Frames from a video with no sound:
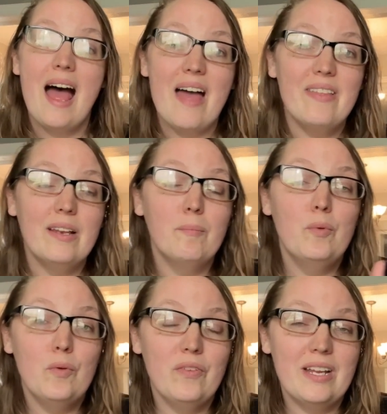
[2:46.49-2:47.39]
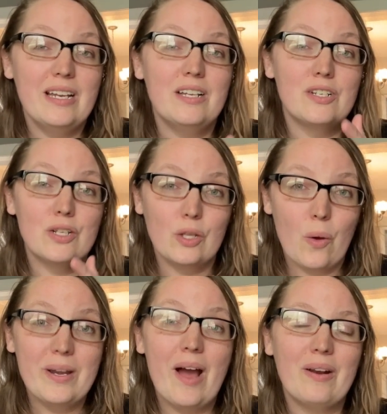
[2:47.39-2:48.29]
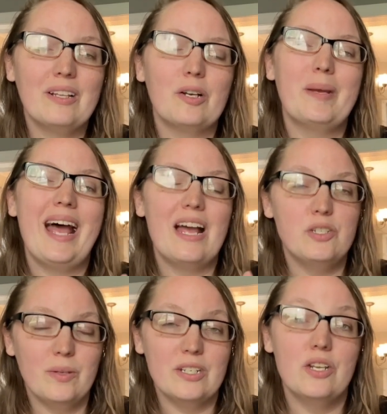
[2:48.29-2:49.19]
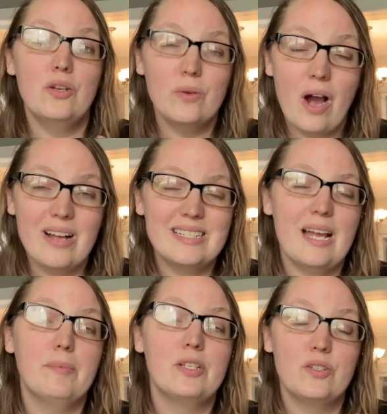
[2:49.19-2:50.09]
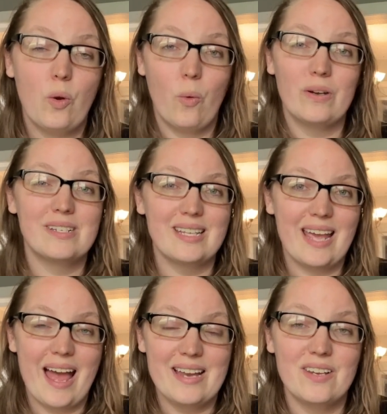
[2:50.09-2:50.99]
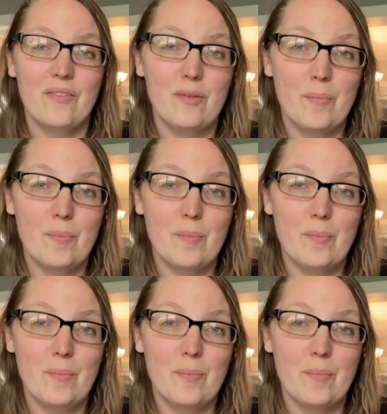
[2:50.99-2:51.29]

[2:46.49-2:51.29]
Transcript: and then move in and slow down a little bit as you get to new concepts towards the end of the